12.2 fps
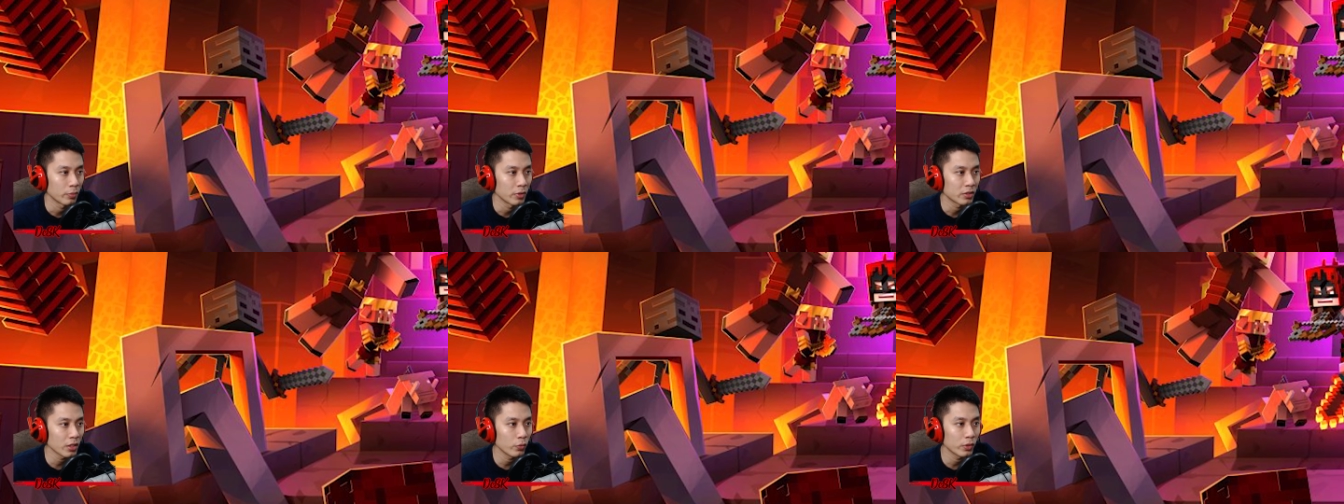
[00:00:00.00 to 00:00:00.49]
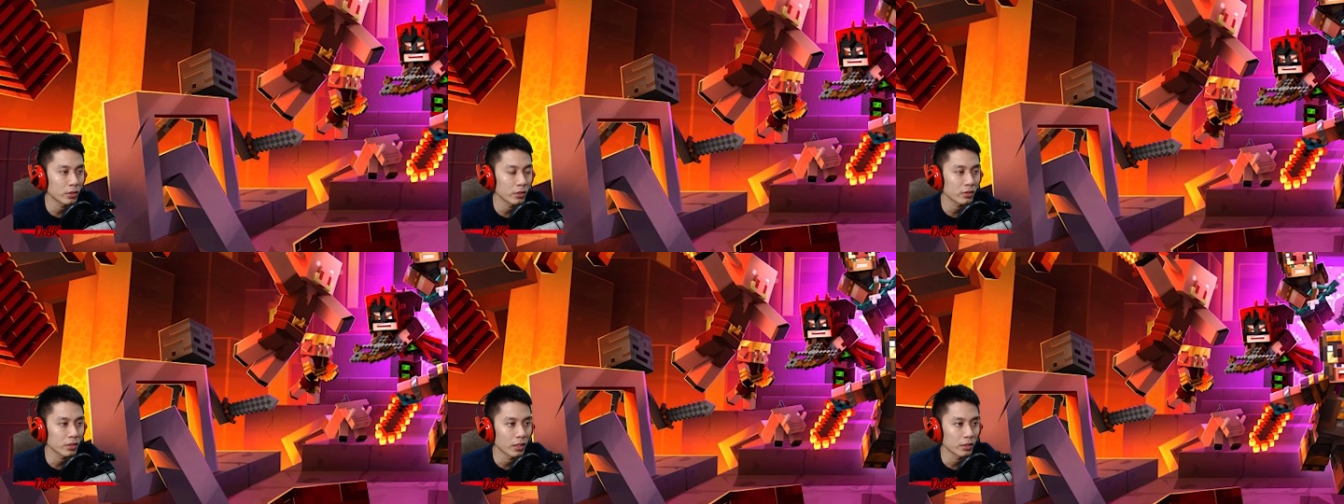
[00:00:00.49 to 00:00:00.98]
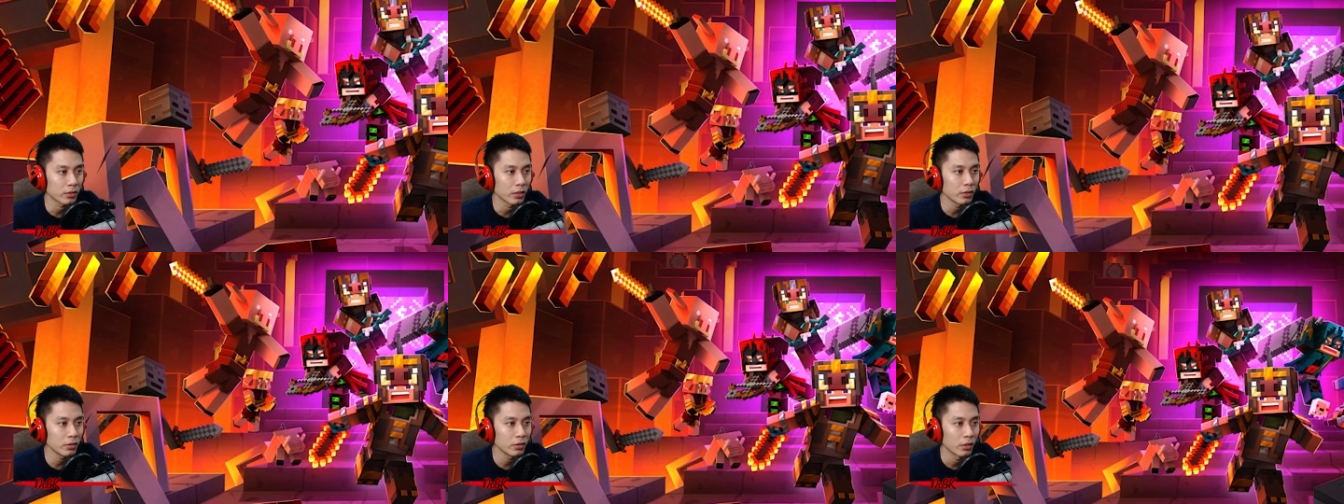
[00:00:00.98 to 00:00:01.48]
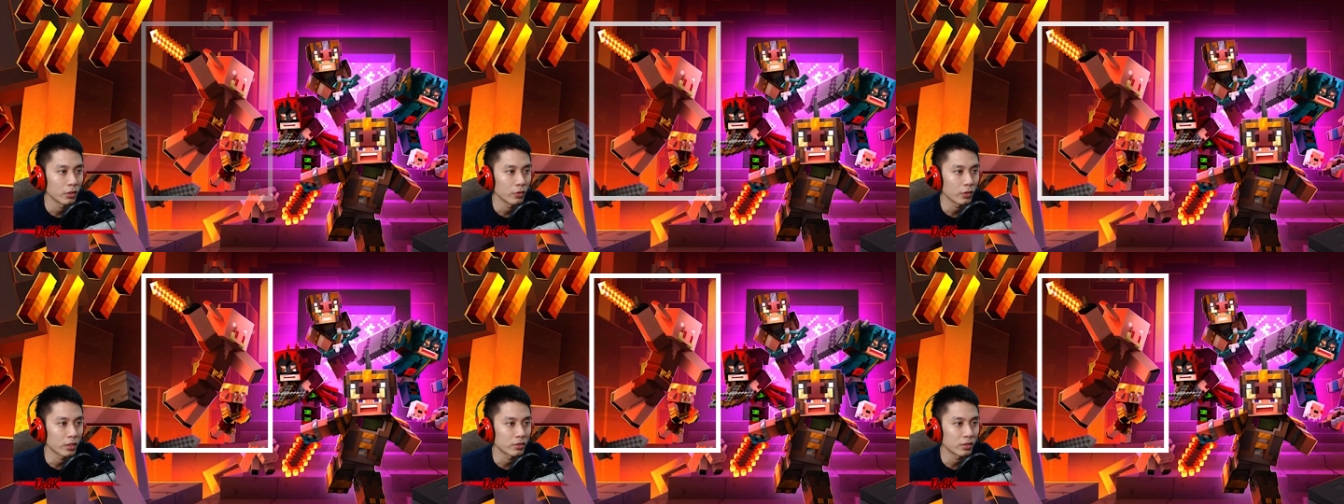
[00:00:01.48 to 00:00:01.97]
Beside Wither skeleton,
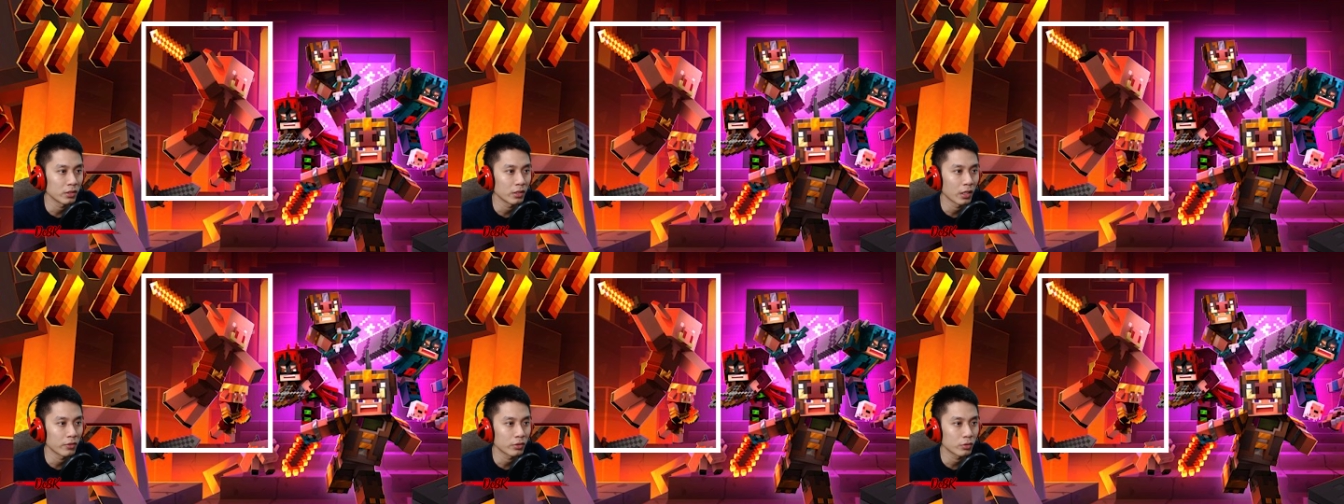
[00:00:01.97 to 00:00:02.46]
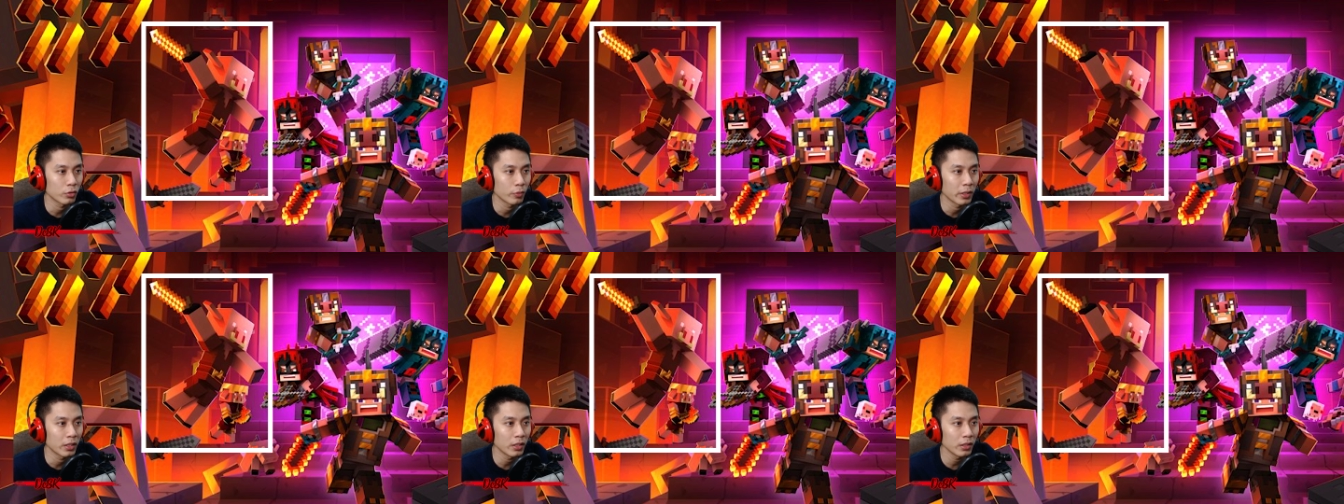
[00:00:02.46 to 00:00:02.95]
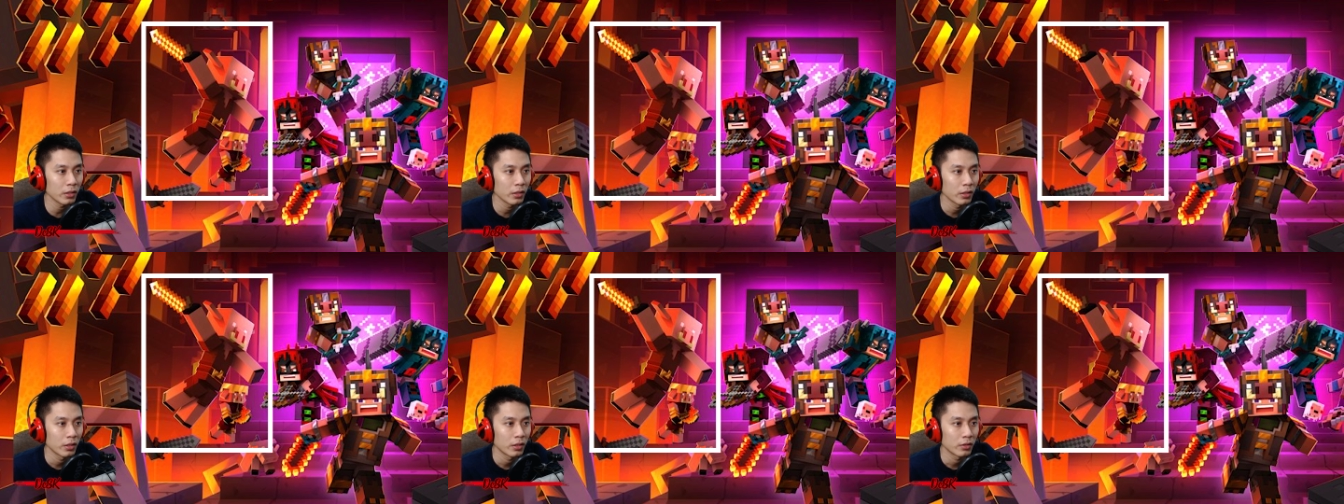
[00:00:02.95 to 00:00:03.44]
you can see there is two piglin.